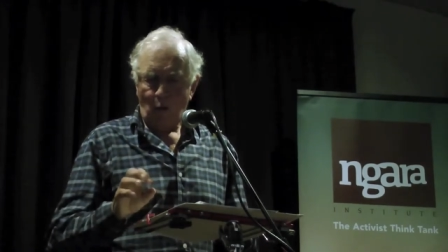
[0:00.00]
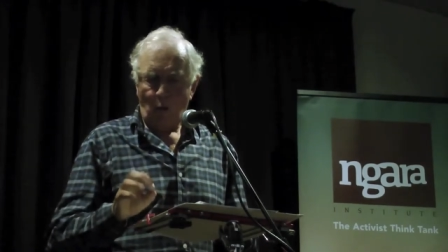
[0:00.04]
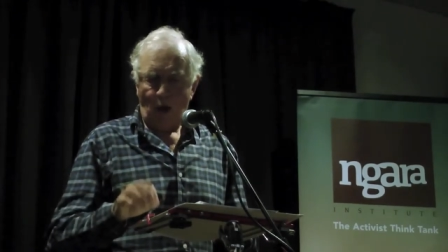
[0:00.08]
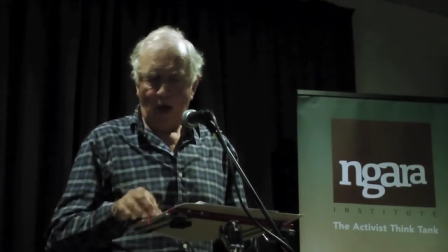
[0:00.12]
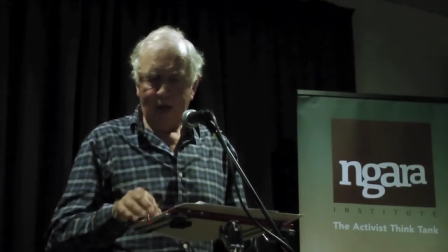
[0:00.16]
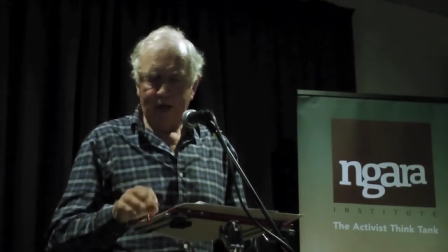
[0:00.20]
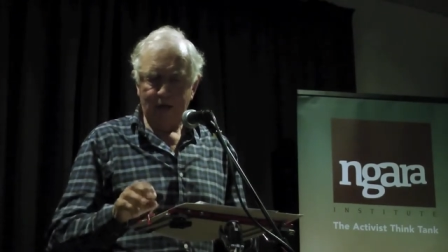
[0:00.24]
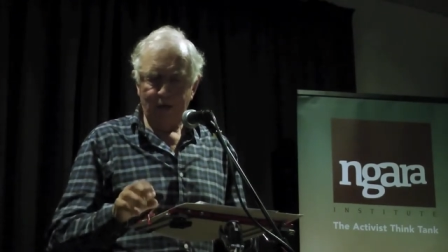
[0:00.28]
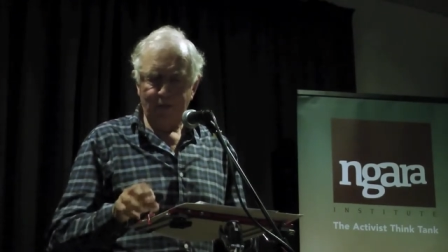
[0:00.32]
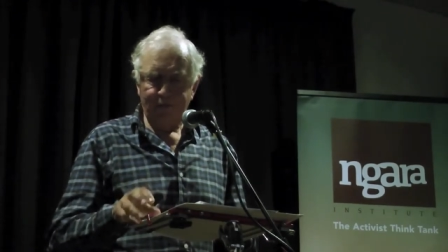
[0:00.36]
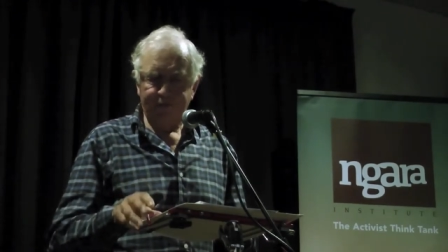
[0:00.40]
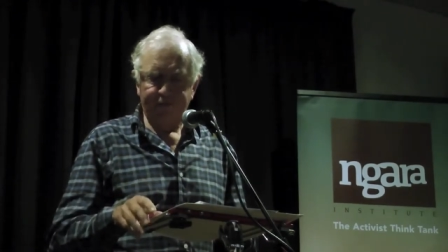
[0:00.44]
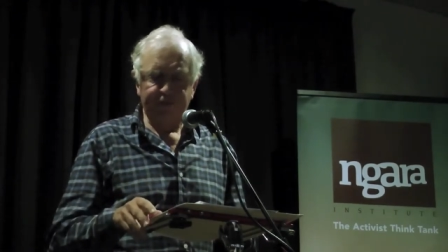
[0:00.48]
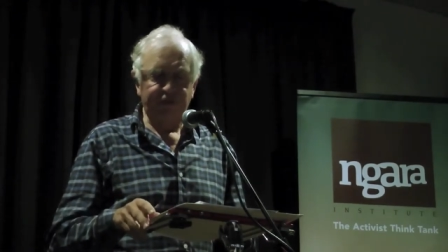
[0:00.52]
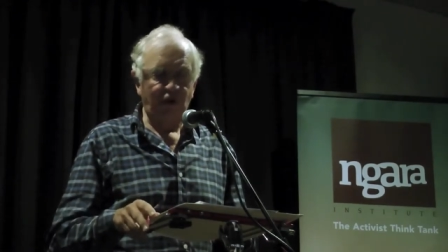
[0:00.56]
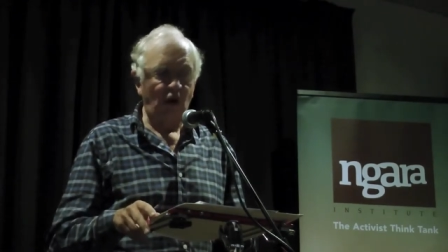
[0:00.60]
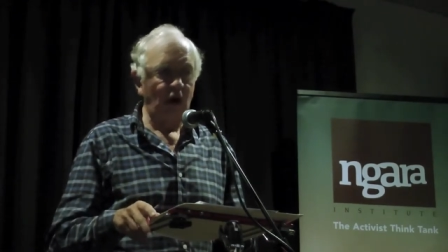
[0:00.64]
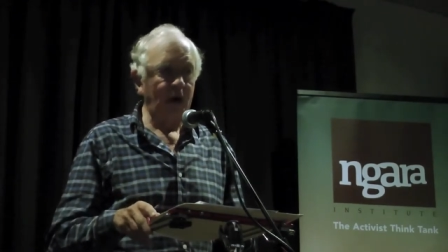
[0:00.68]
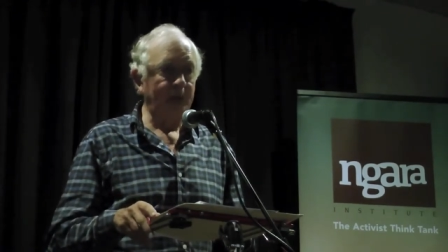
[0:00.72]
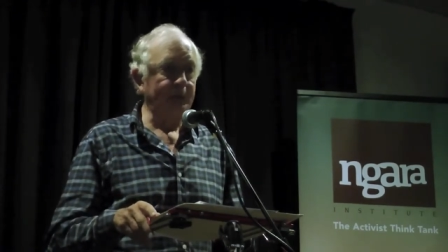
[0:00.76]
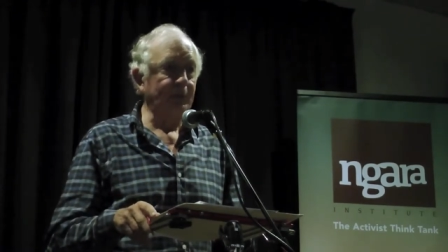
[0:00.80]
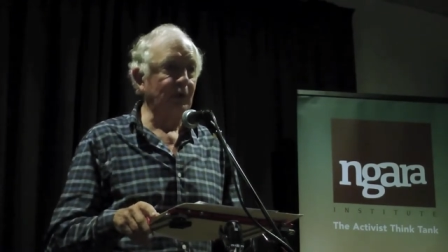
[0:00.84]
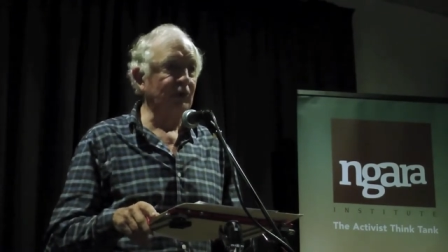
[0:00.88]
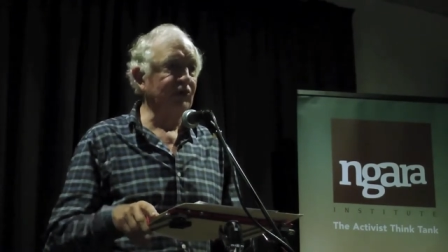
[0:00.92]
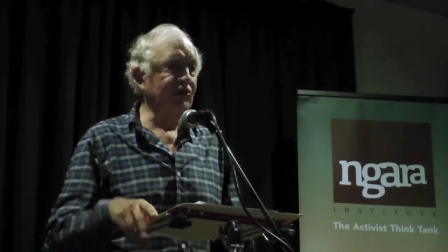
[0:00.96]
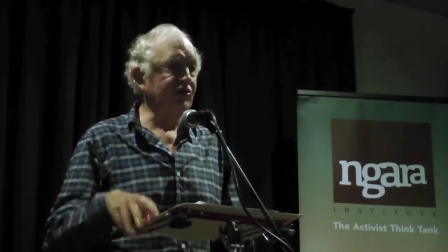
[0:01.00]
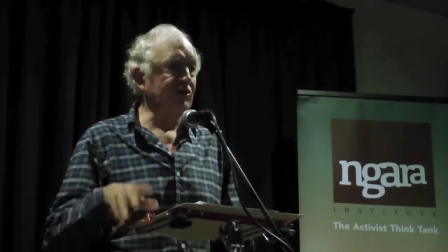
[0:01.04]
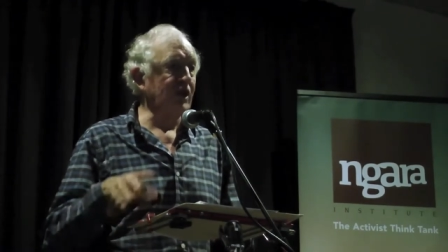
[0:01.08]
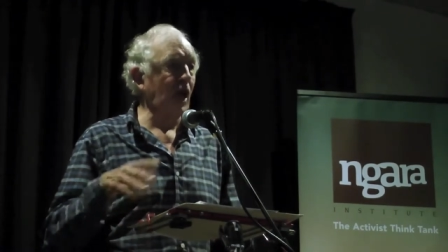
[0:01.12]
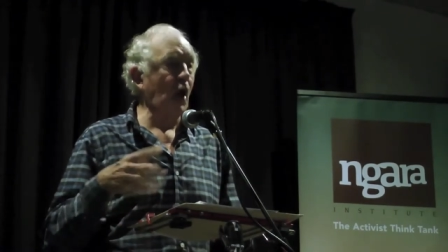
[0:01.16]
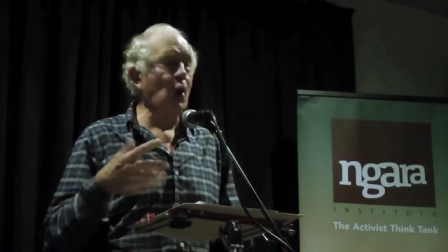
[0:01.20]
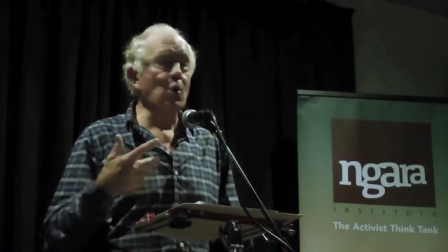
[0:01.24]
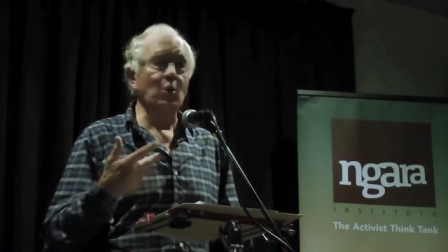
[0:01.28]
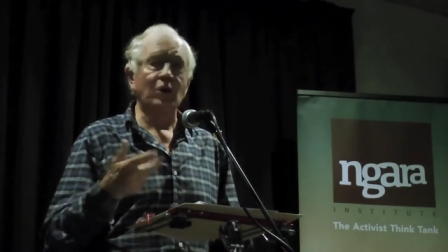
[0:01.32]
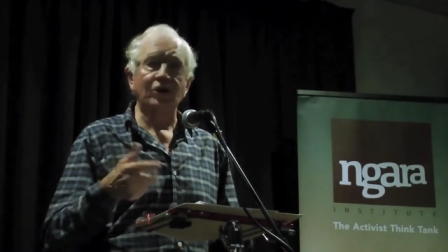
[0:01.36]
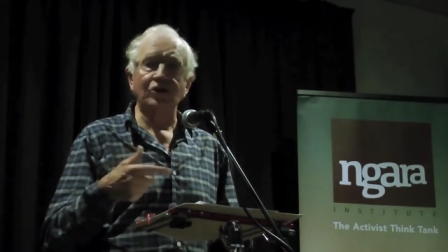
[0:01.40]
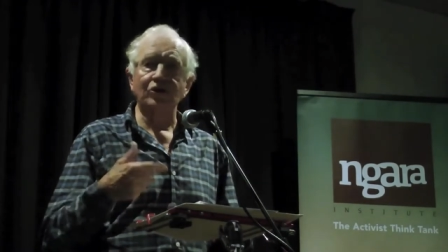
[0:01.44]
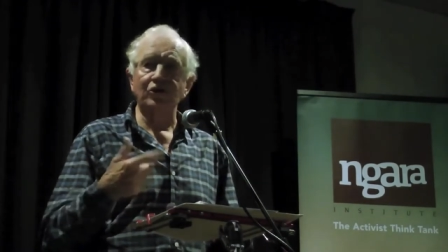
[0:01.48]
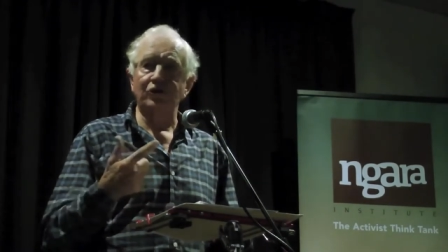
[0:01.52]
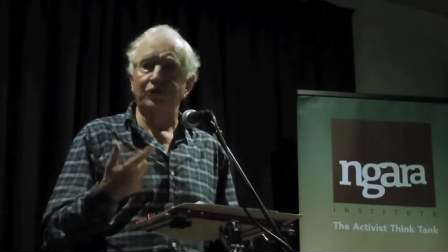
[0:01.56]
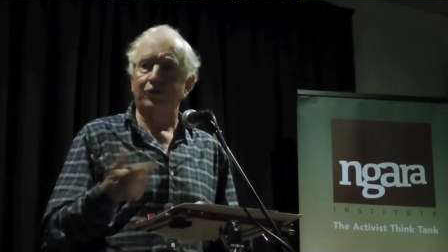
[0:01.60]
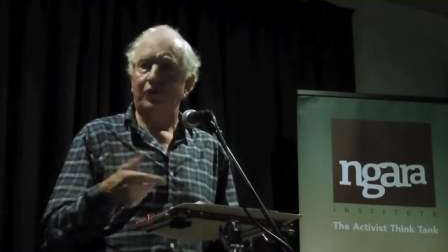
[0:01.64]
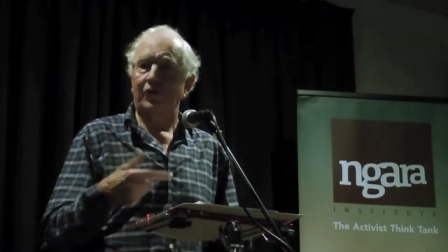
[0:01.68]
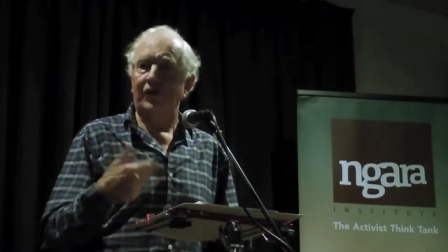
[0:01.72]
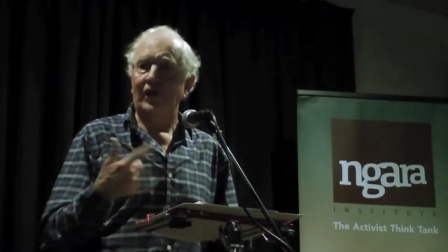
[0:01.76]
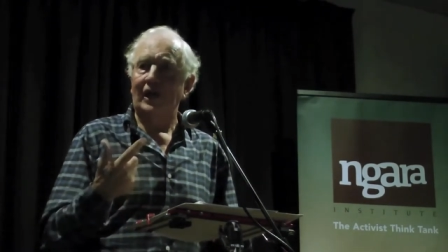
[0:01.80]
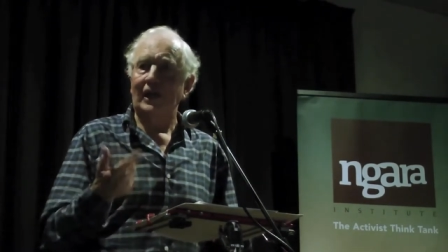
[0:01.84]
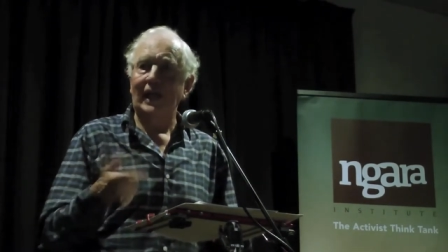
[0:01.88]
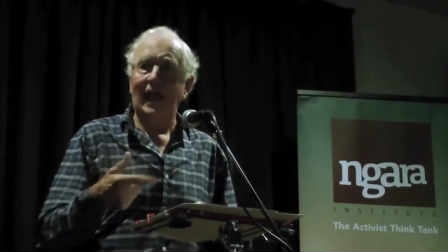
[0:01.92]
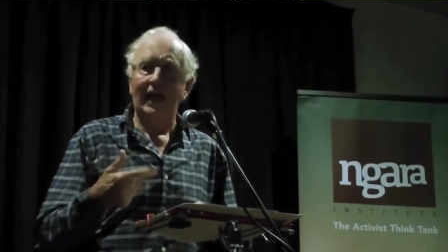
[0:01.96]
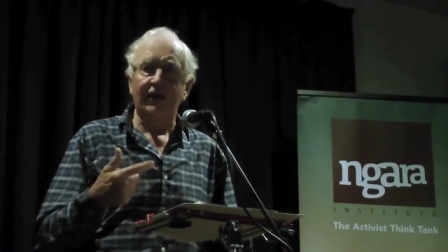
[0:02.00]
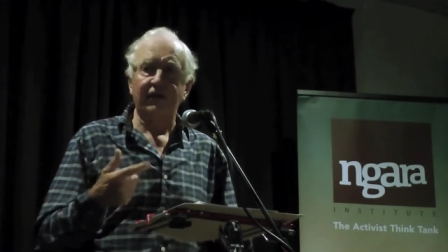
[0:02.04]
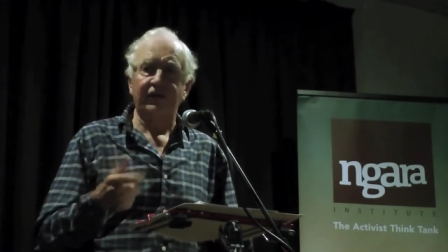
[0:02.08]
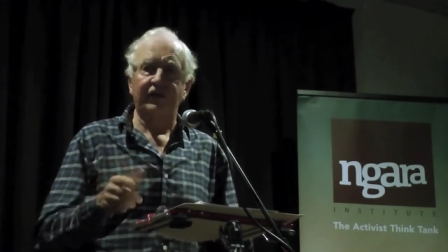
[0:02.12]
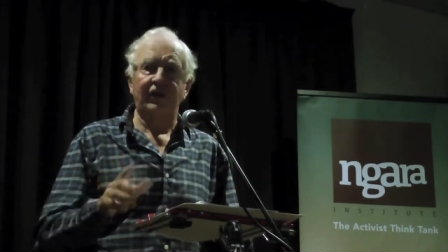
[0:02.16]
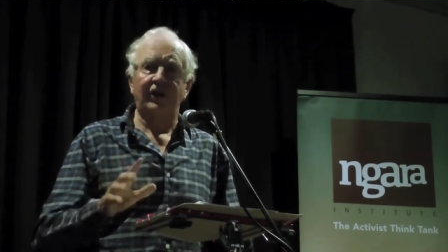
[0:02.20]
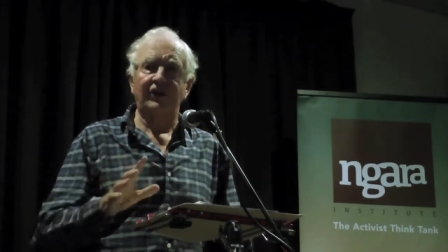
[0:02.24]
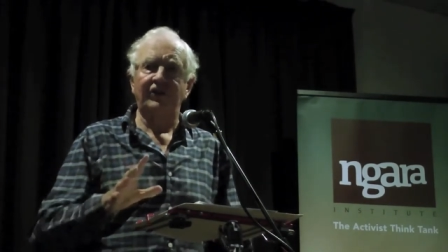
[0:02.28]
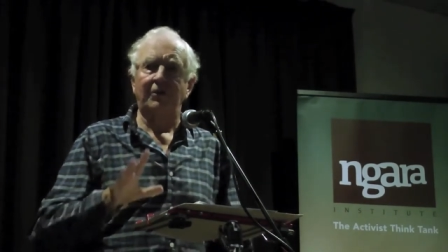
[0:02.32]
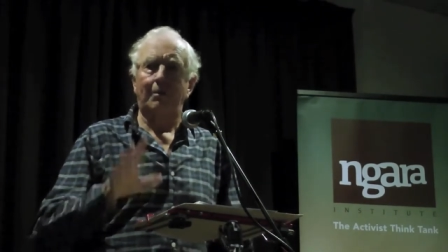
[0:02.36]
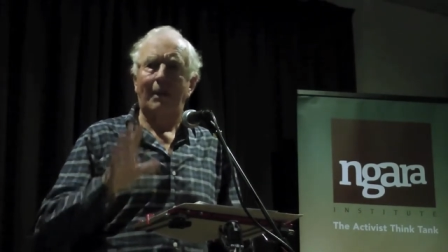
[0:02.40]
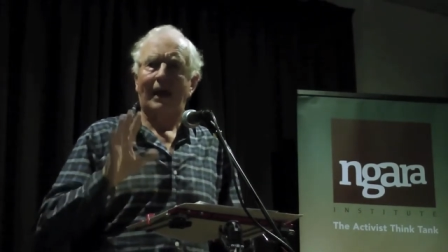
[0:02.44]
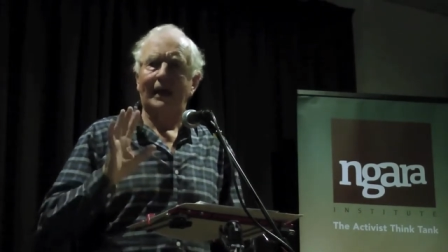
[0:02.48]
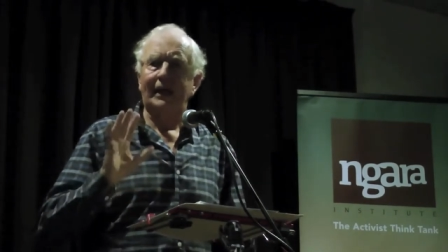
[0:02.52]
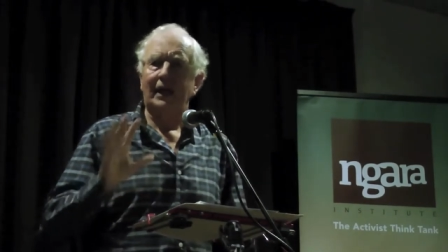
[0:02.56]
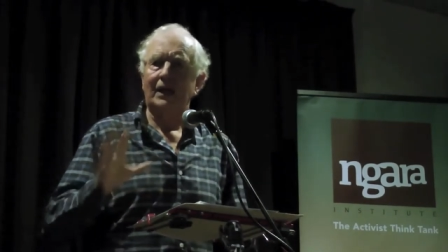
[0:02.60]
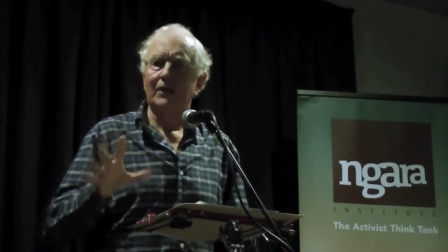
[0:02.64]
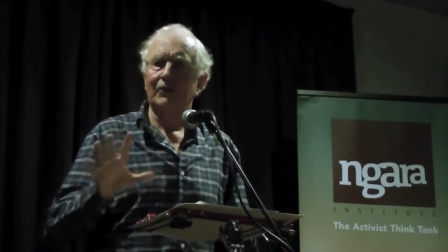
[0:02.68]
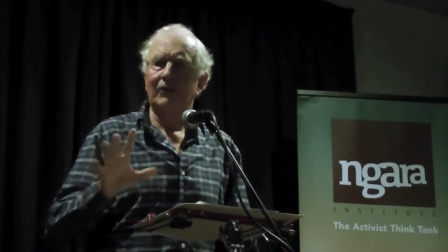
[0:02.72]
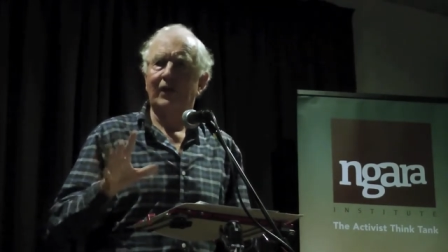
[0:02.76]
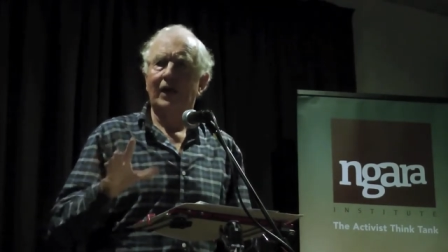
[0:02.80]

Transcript: one of Turnbull's slogans for the election is about